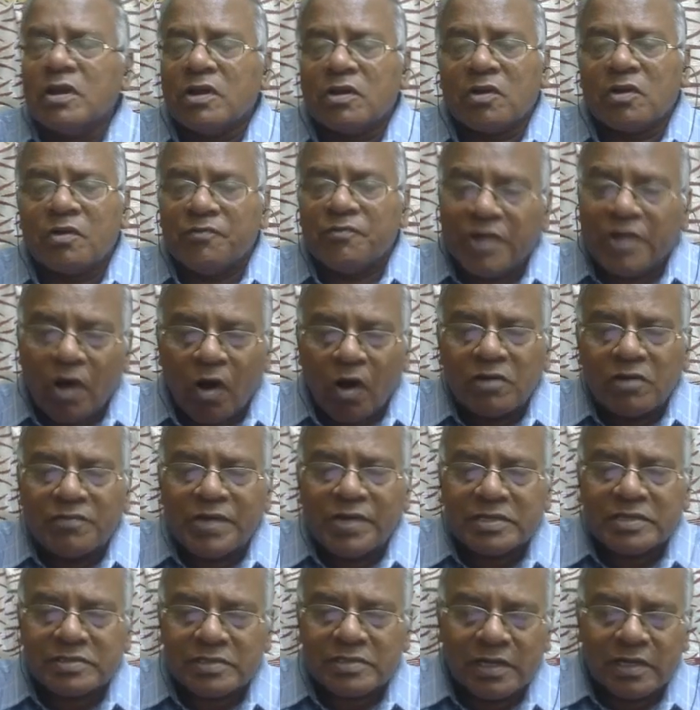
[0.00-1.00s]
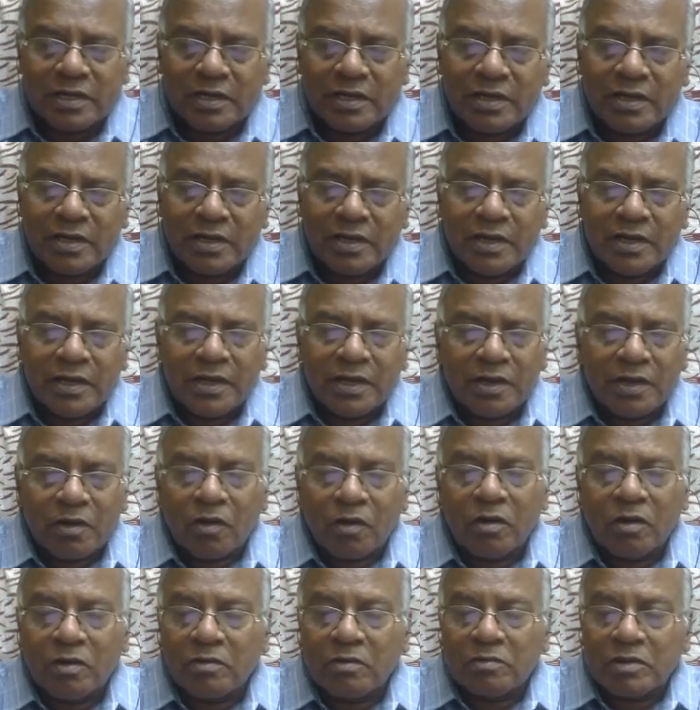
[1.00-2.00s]
You know, we always, you
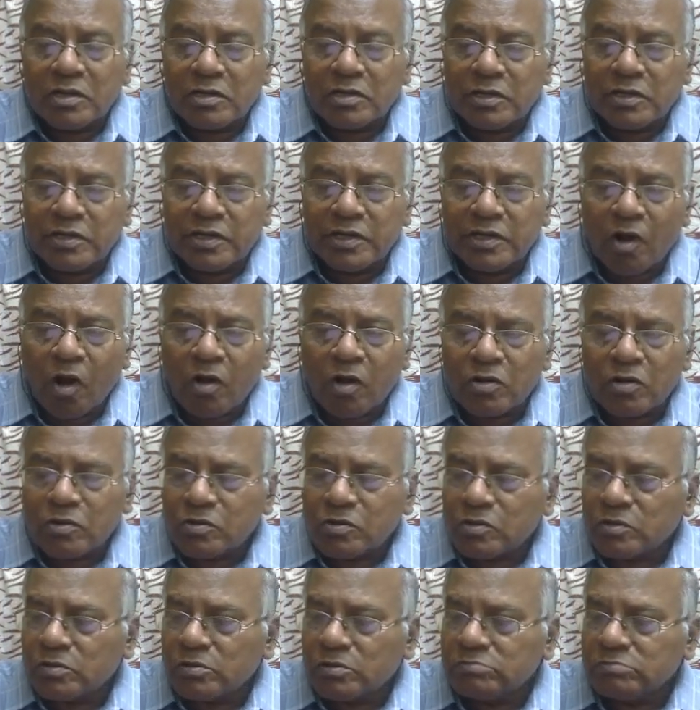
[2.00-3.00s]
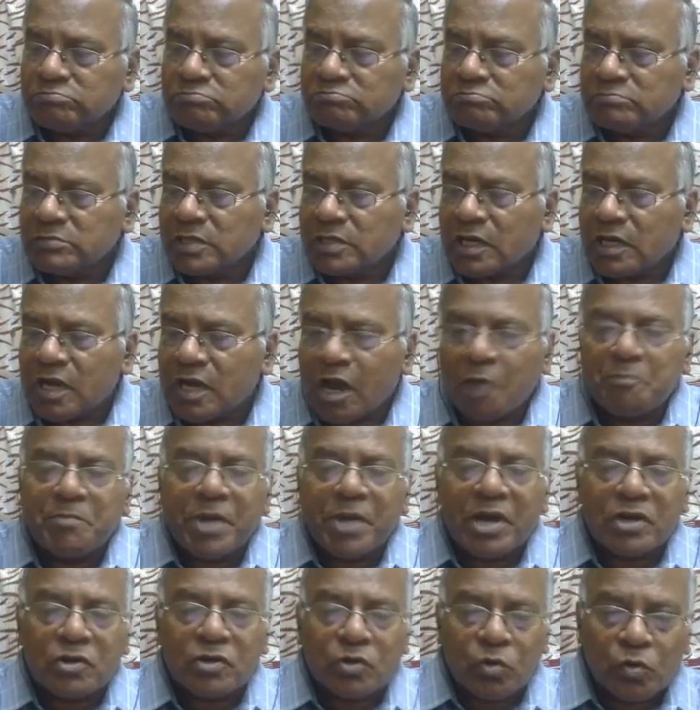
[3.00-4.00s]
know, in order to
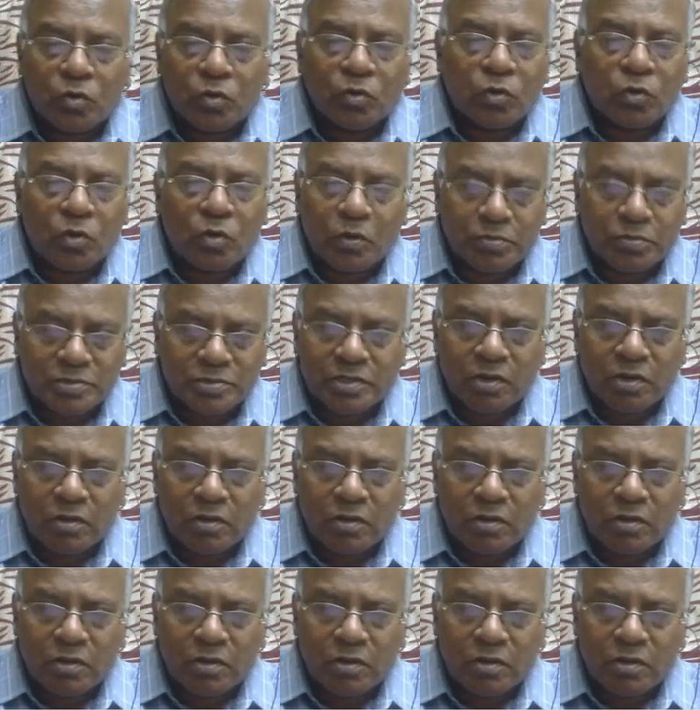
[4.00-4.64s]
compare two groups,